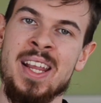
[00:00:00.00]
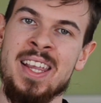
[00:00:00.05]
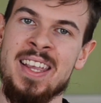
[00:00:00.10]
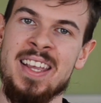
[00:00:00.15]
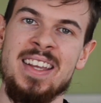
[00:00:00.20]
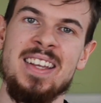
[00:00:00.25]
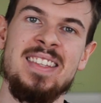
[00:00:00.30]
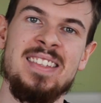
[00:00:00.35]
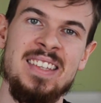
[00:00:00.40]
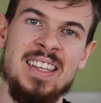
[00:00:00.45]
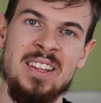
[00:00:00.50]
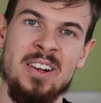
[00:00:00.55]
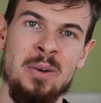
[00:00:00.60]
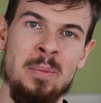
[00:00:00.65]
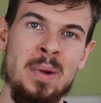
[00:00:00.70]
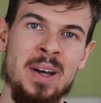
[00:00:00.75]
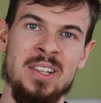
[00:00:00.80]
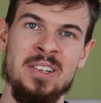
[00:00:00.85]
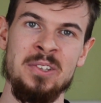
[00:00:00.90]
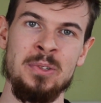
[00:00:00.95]
kids and our
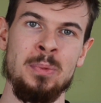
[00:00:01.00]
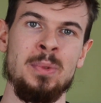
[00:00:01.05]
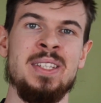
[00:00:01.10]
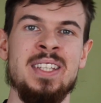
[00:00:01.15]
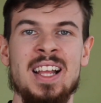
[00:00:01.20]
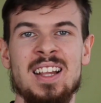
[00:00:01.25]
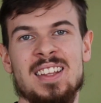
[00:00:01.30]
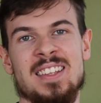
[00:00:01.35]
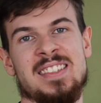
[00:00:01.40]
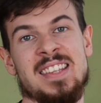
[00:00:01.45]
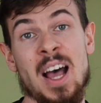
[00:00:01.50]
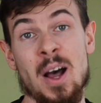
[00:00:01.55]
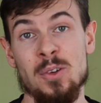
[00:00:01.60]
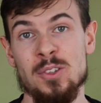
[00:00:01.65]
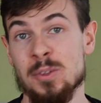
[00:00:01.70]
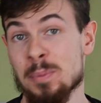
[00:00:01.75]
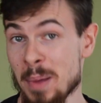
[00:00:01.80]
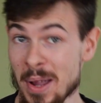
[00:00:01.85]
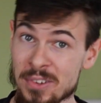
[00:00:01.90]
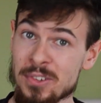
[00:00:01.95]
mothers would tell us how
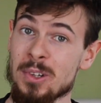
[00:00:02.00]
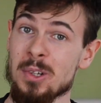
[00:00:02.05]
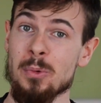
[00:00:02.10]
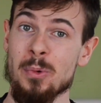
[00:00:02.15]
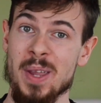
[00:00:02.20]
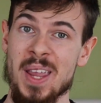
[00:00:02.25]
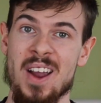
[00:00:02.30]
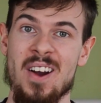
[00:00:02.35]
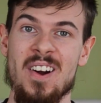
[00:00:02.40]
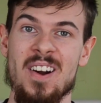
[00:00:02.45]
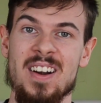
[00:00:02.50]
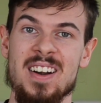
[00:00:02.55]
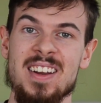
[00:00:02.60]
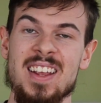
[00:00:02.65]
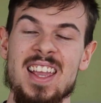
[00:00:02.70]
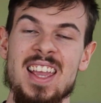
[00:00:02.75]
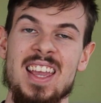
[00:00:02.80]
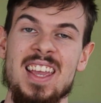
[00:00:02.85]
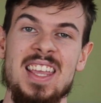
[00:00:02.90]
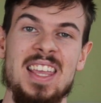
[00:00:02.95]
special we are,
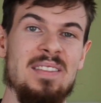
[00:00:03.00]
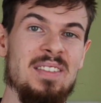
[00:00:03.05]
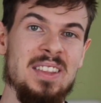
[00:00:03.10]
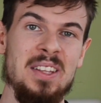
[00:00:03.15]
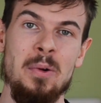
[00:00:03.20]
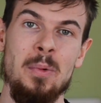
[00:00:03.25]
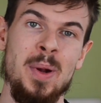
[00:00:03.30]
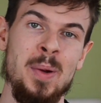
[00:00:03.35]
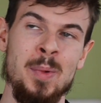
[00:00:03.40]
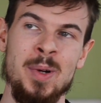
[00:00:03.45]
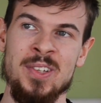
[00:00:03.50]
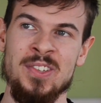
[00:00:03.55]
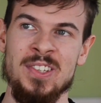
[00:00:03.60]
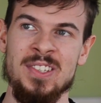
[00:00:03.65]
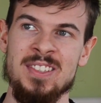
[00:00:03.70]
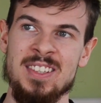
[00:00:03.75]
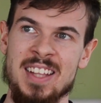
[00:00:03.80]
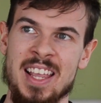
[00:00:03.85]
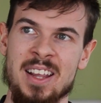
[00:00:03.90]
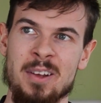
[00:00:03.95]
even though we were
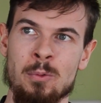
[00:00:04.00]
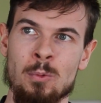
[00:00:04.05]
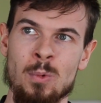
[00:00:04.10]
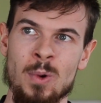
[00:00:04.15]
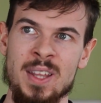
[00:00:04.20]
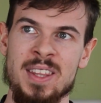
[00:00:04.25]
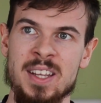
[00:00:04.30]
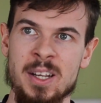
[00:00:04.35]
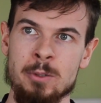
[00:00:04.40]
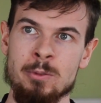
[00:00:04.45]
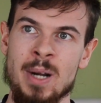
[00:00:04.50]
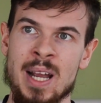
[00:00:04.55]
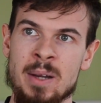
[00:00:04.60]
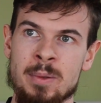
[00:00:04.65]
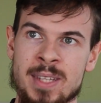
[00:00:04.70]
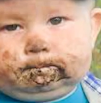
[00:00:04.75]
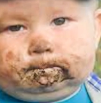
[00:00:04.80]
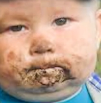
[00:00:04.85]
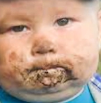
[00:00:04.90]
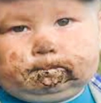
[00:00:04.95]
just like running
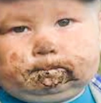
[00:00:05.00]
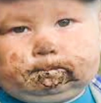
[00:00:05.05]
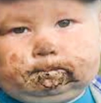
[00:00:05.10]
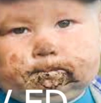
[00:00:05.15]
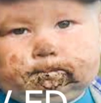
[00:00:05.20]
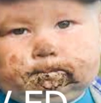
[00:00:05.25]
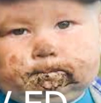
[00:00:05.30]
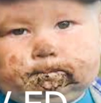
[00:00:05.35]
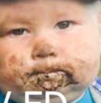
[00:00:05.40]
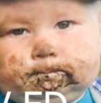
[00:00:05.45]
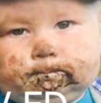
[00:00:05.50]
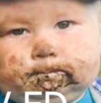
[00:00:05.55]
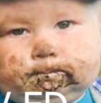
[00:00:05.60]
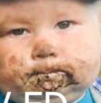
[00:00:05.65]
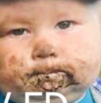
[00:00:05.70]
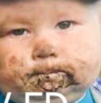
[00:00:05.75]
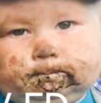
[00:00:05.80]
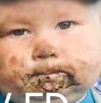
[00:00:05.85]
around and eating dirt?